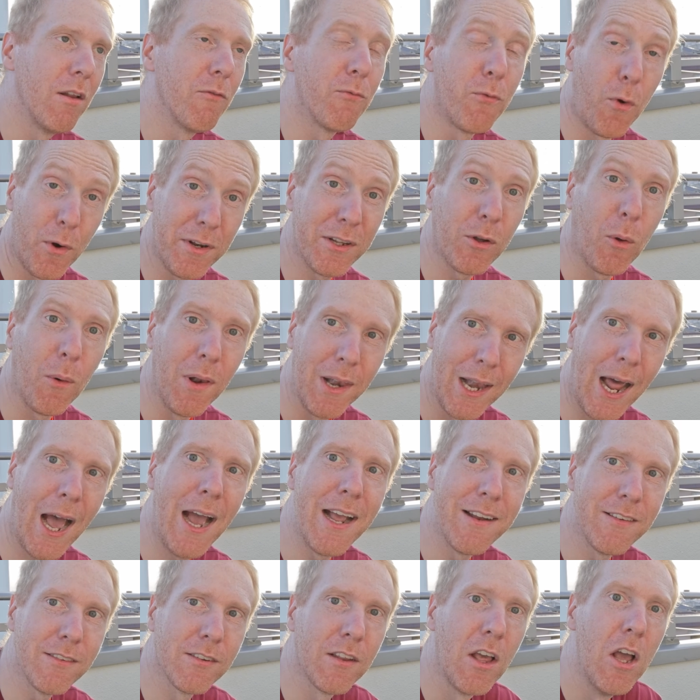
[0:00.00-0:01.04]
vertical
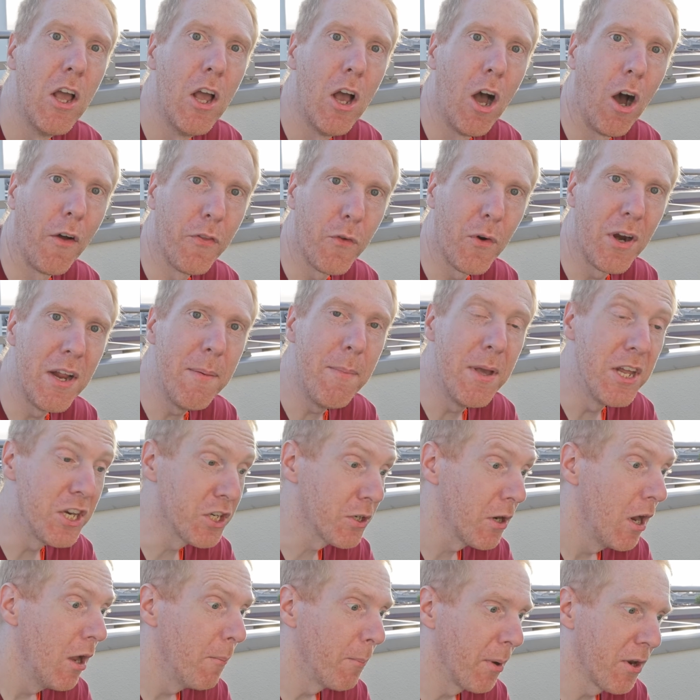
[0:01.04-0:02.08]
lines on your
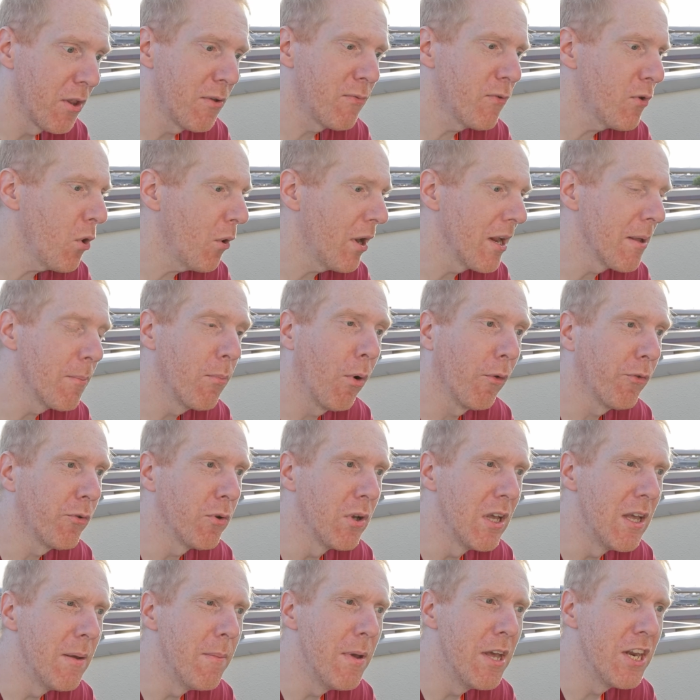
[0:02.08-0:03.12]
image. But if you're able
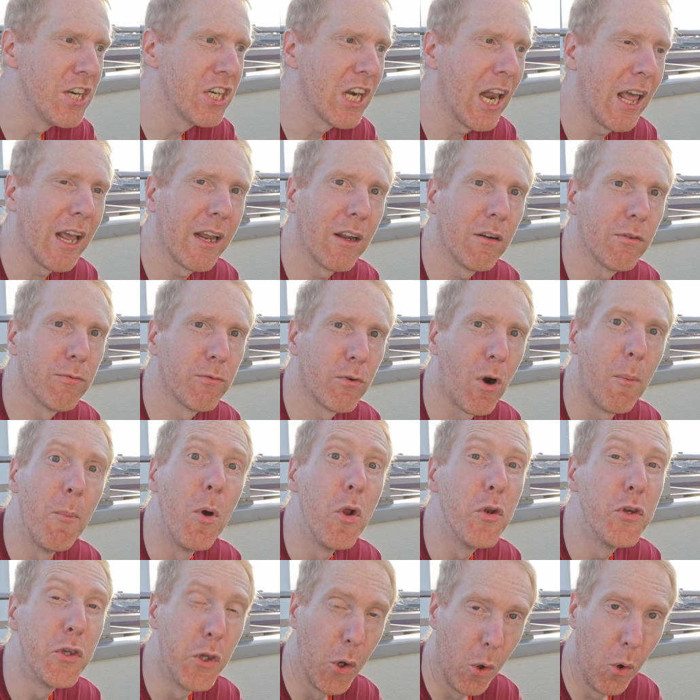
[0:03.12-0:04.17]
to image like from
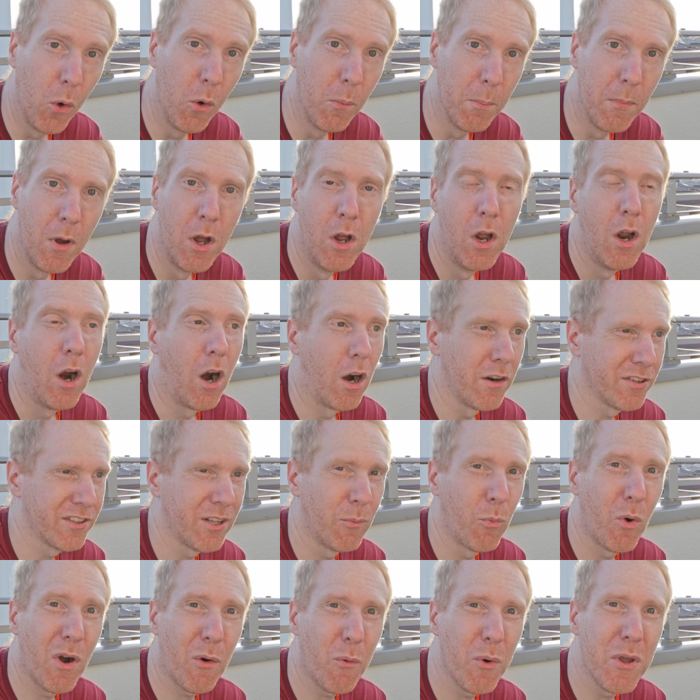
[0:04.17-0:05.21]
a dome or
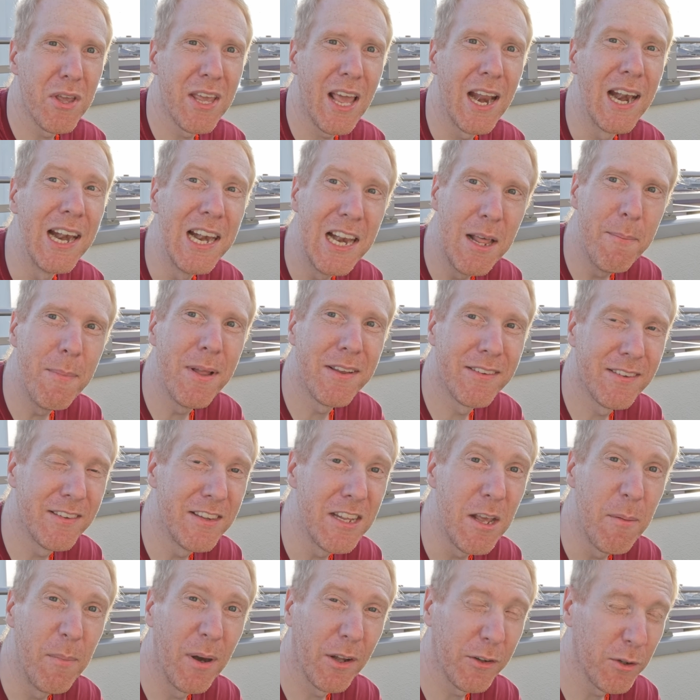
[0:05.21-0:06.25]
somewhere where you can limit
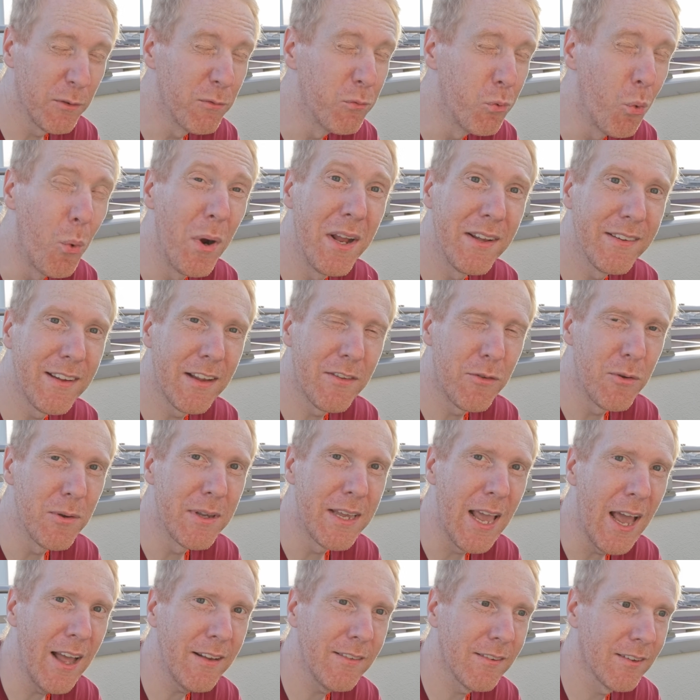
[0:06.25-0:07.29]
the amount of wind that you
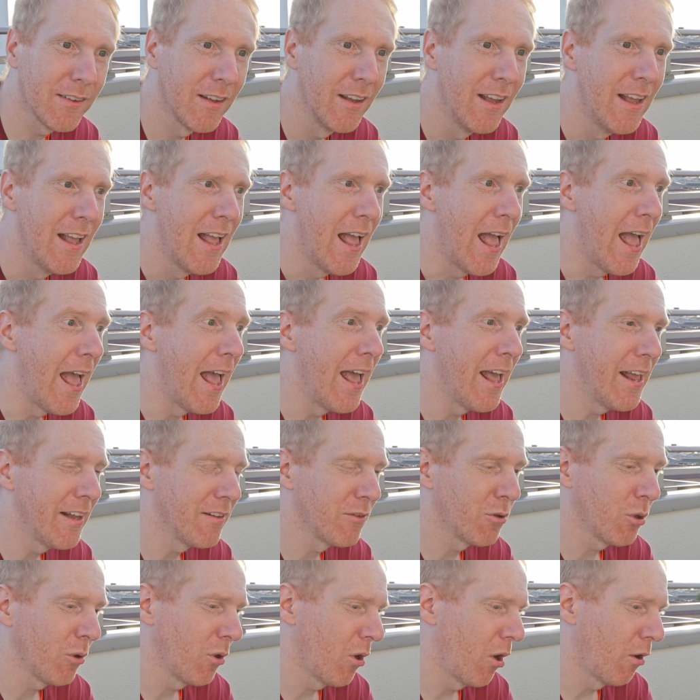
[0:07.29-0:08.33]
get,
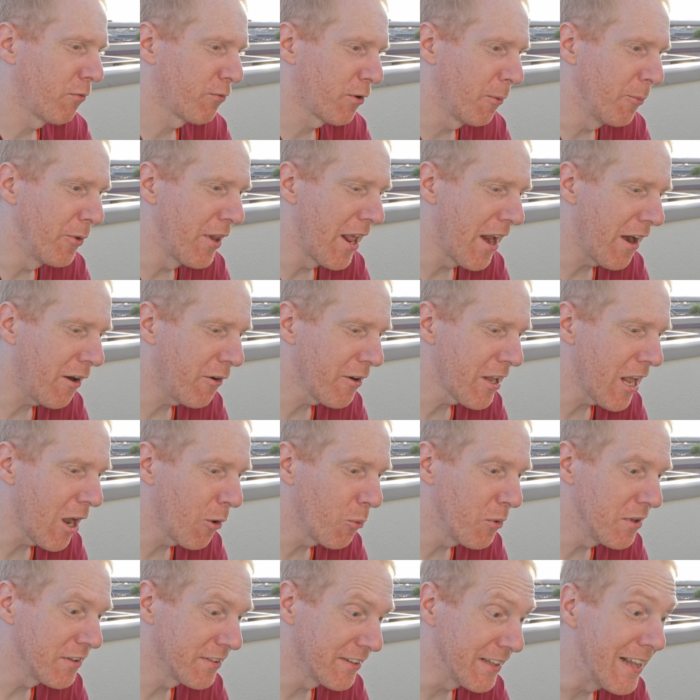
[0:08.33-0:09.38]
and from an
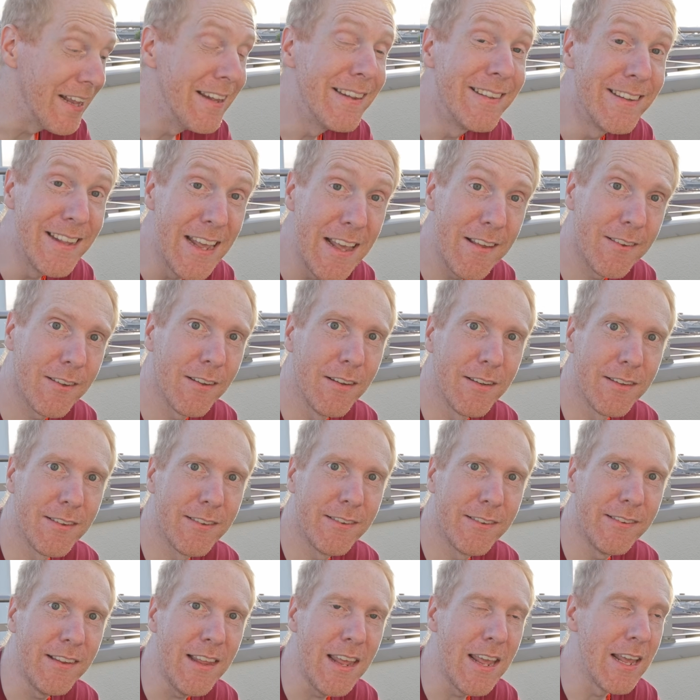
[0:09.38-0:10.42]
area with decent
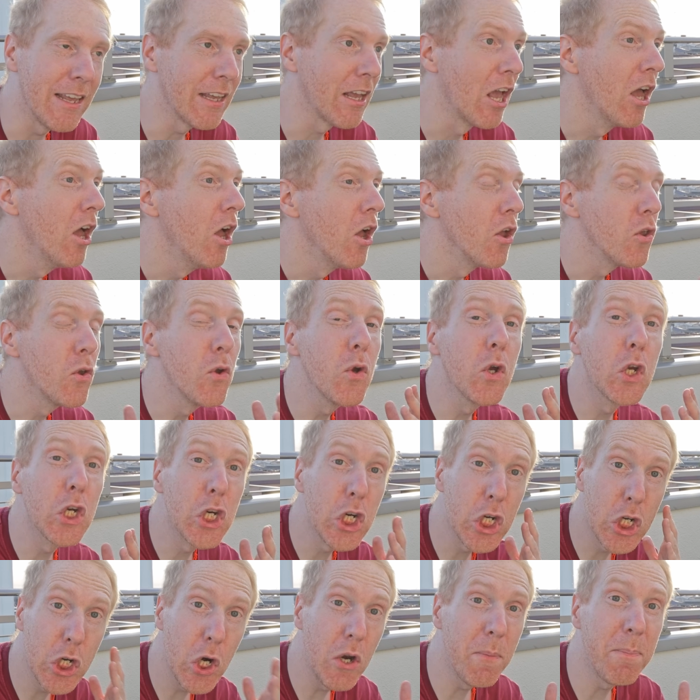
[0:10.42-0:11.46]
seeing, you
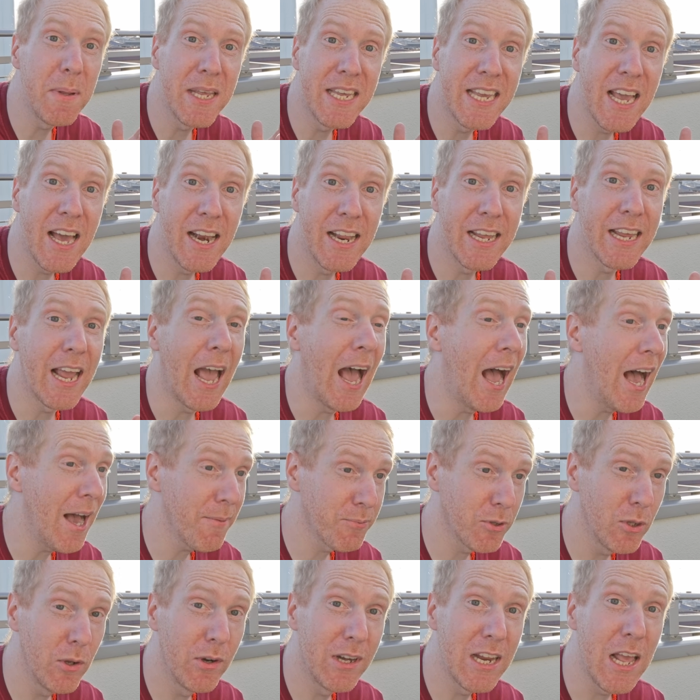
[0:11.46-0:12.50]
should be getting
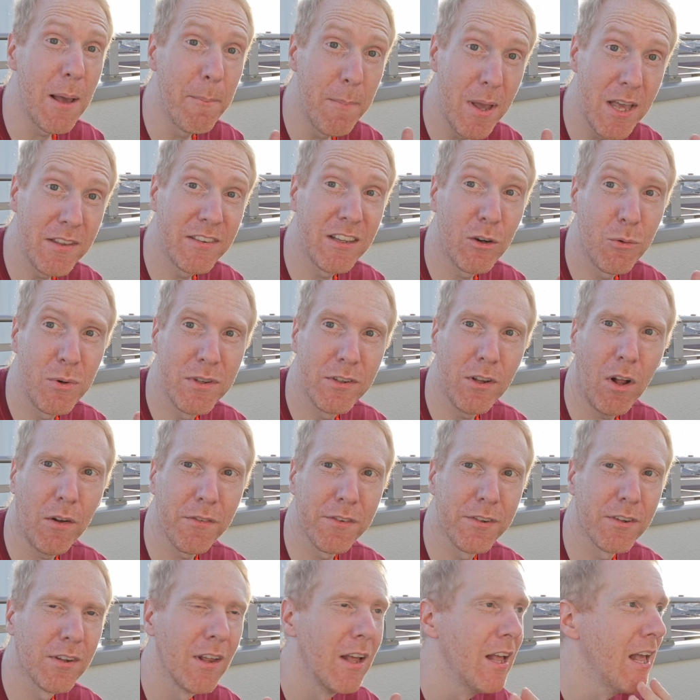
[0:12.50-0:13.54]
absolutely amazing
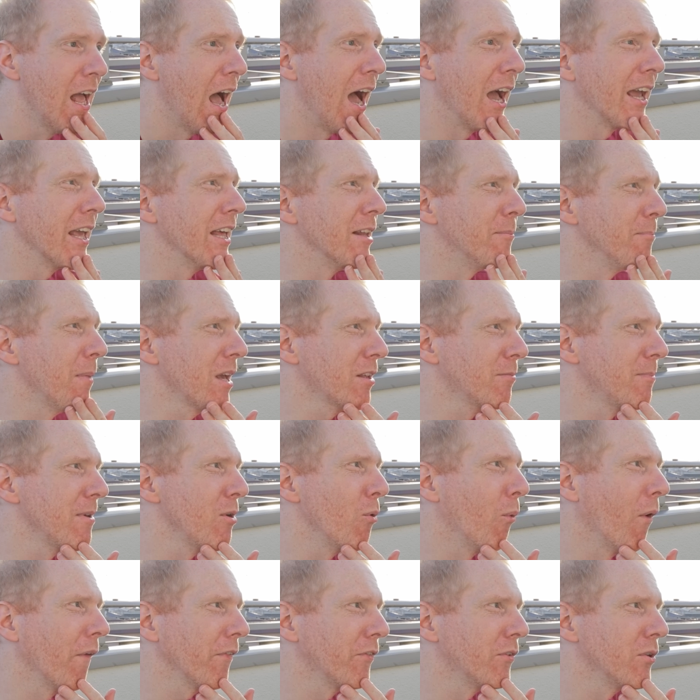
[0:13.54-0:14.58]
results. It makes me
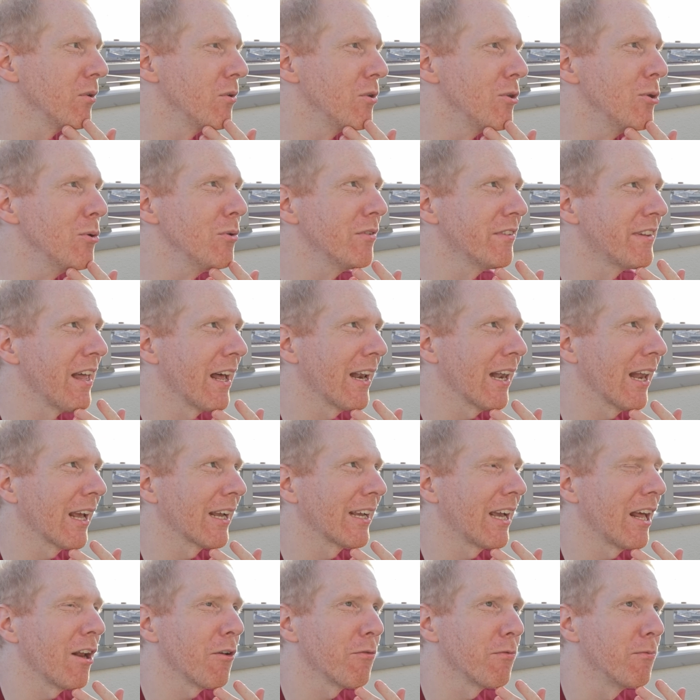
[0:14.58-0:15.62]
want to use that
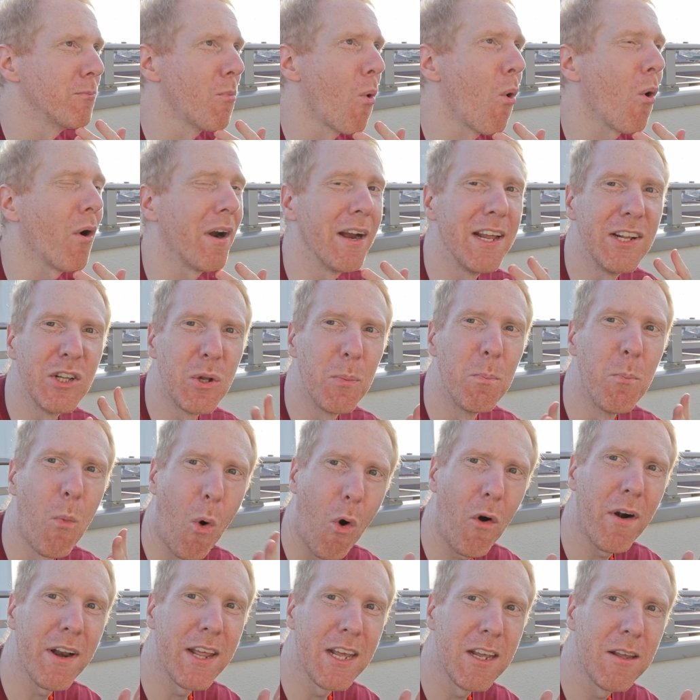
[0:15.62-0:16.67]
like kind of more in the
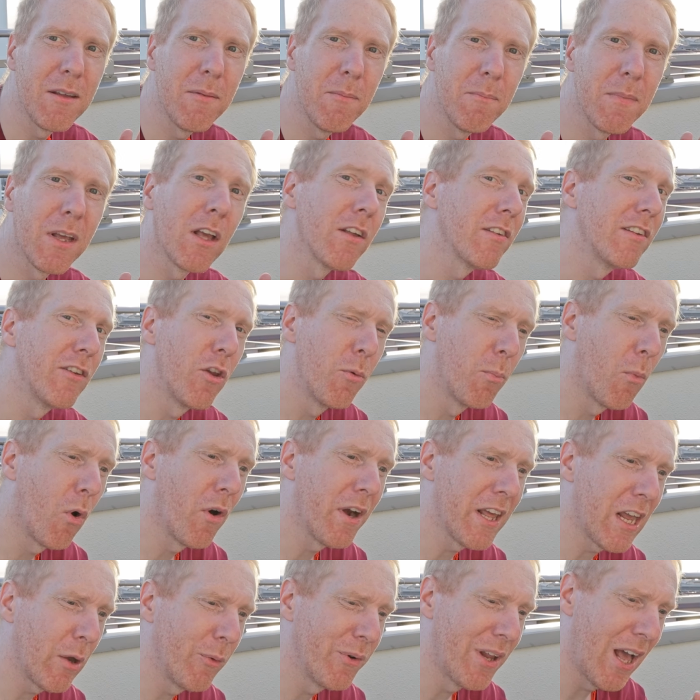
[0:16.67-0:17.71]
morning, because in the
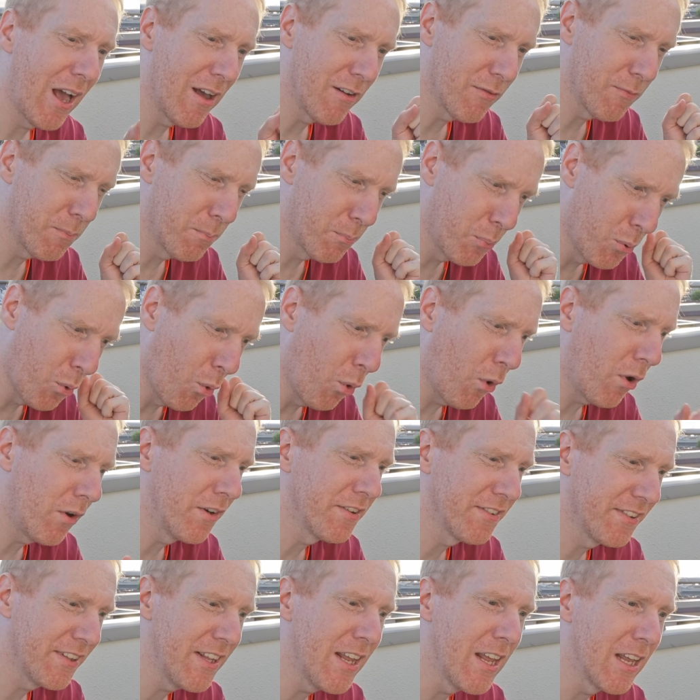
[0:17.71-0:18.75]
morning I would have poor
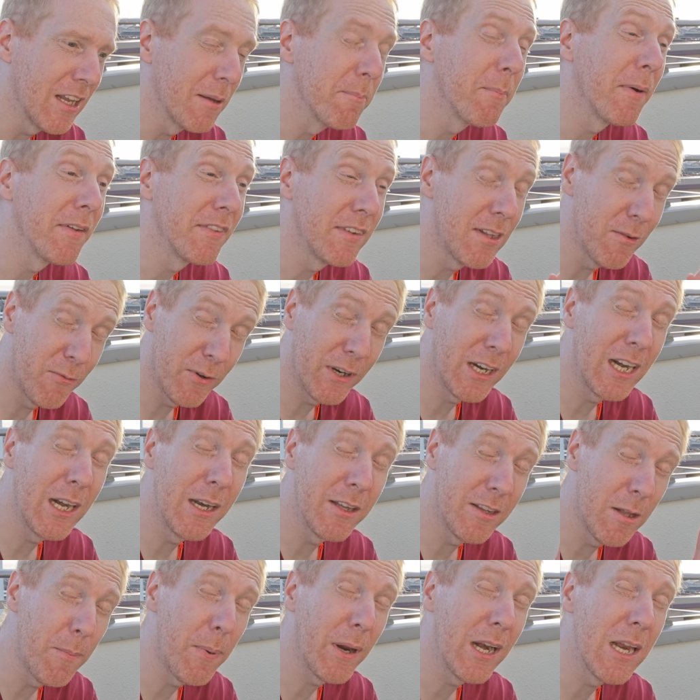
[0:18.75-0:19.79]
seeing, but
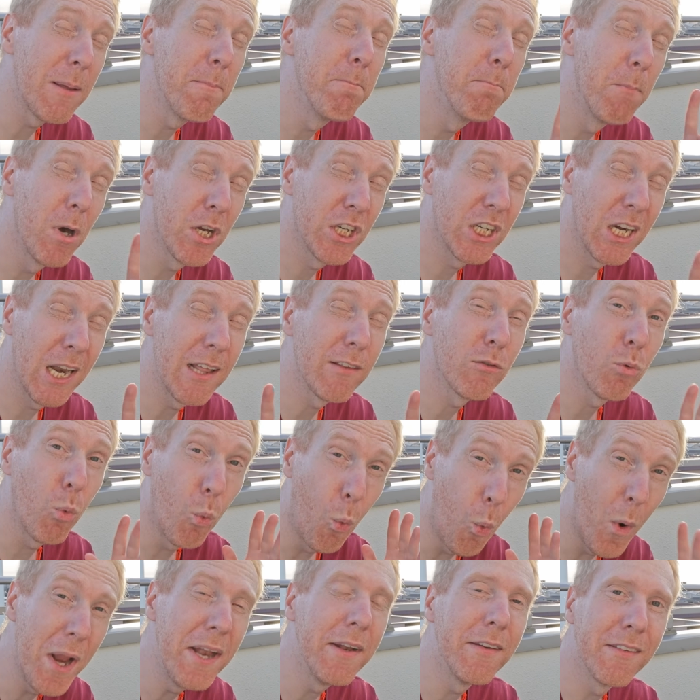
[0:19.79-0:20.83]
typically much less
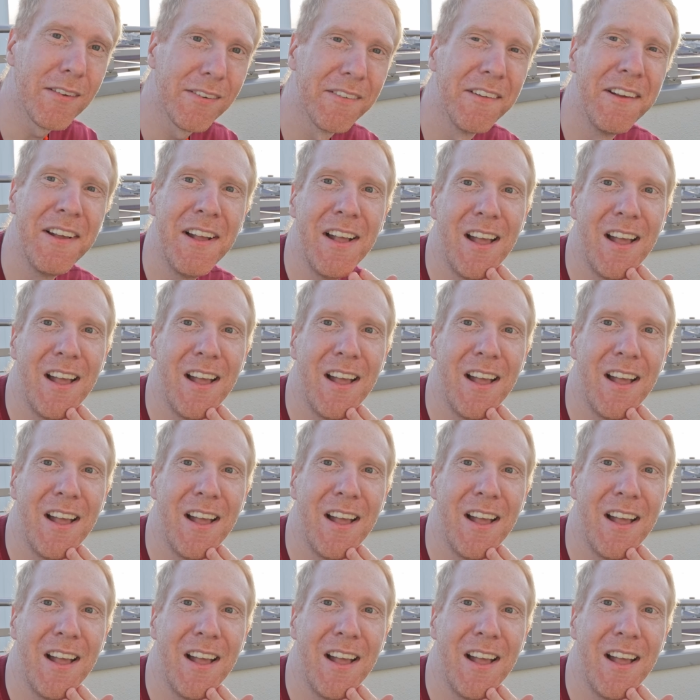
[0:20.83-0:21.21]
wind.